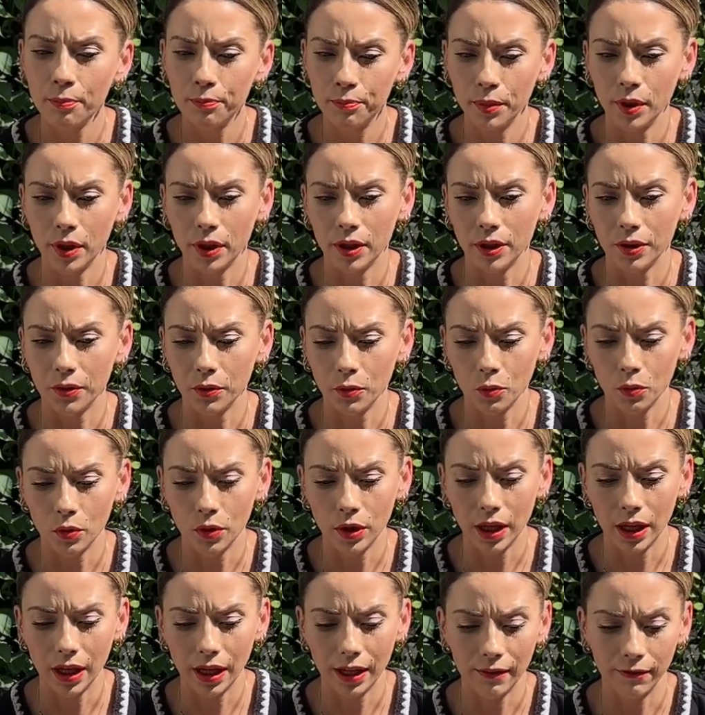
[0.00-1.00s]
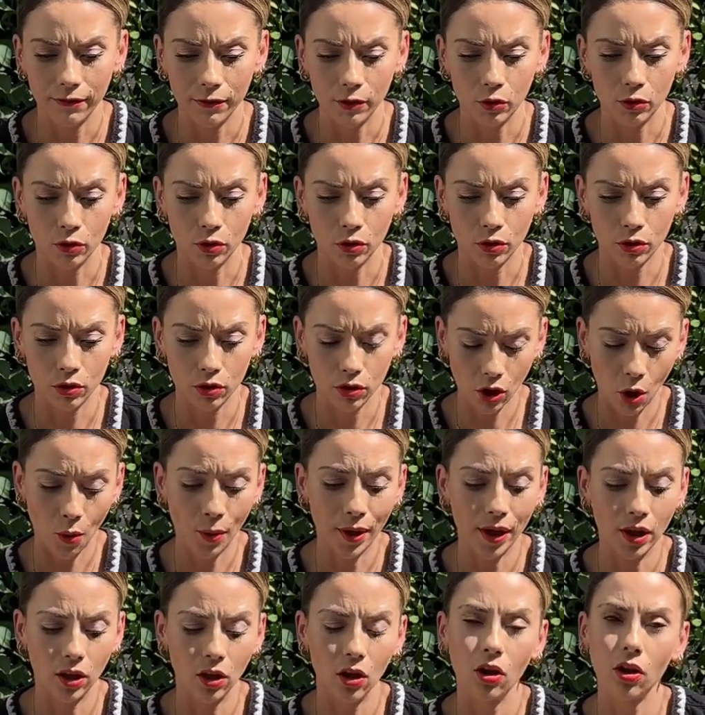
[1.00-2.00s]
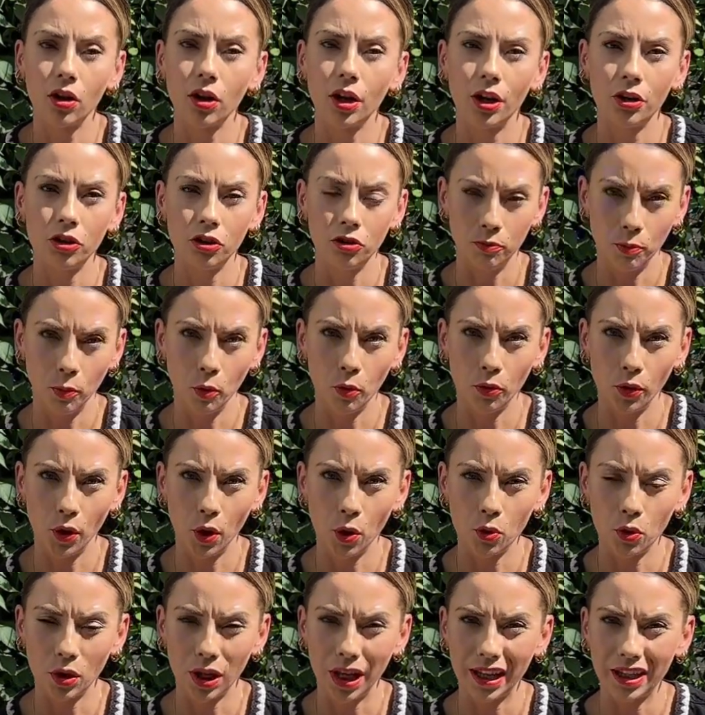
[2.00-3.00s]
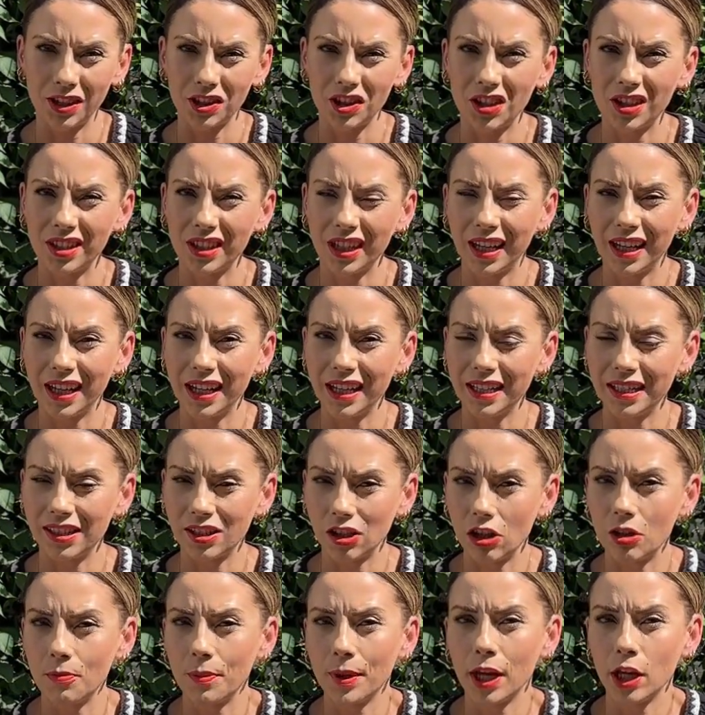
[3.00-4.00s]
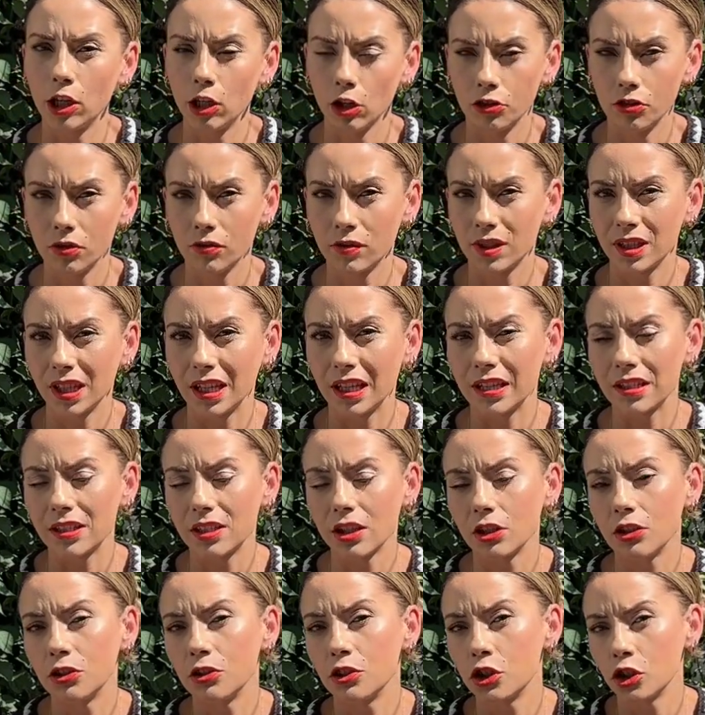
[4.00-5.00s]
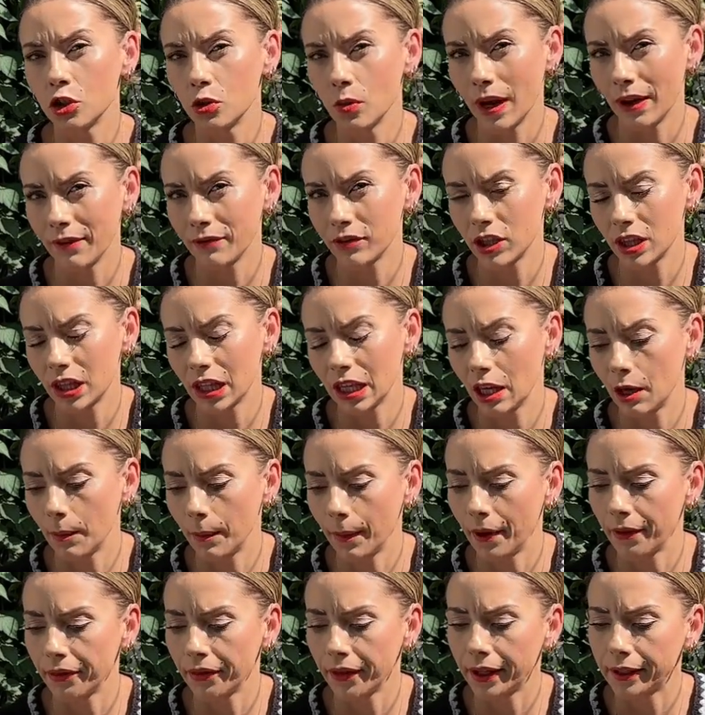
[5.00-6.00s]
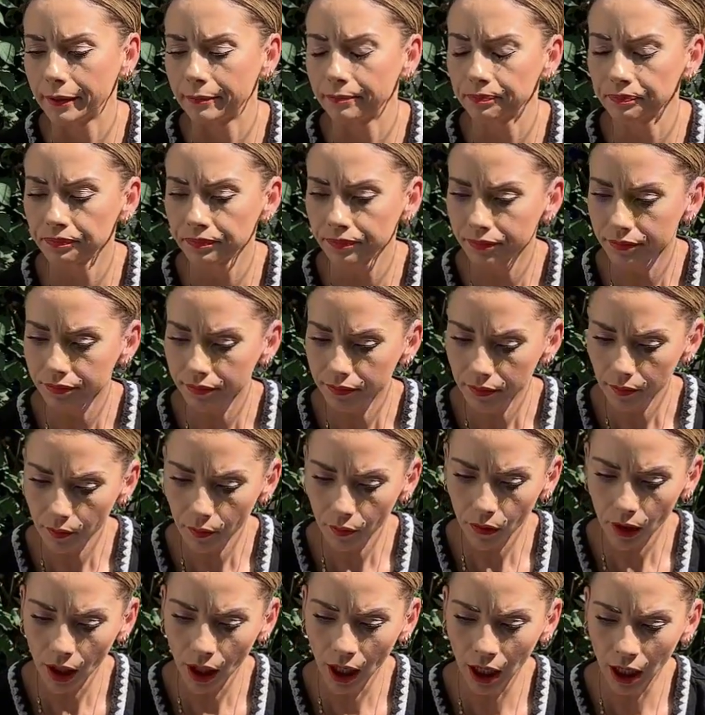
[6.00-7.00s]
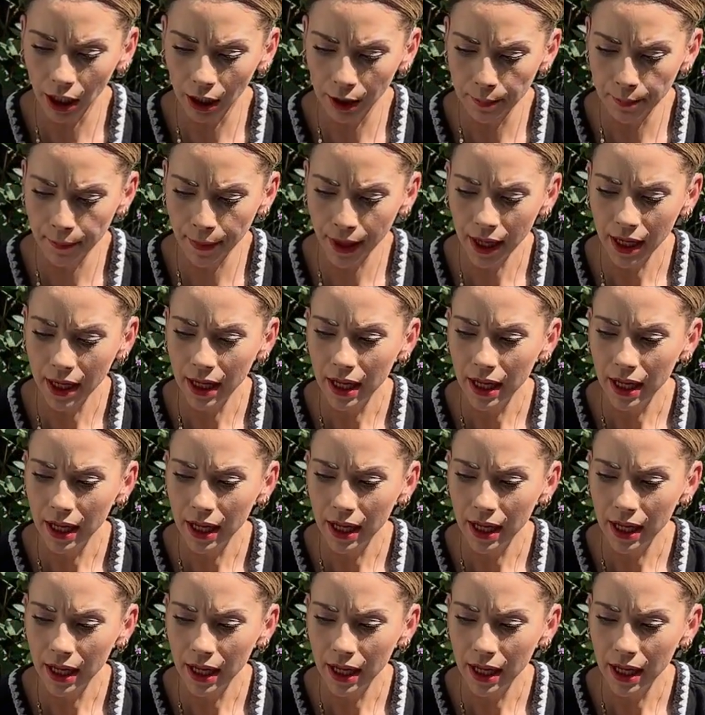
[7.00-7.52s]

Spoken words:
But if you're sowing along and you've bought the whole collection, that is going to be a lot of seeds, so you do have to think about that.